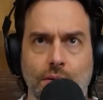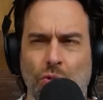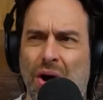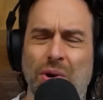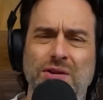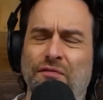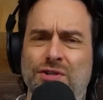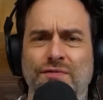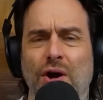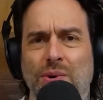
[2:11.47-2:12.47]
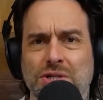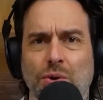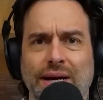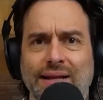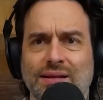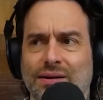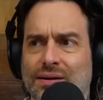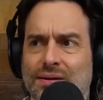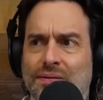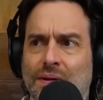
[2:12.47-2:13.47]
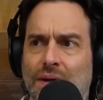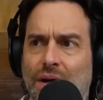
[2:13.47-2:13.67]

Well, first of all, I went to go get the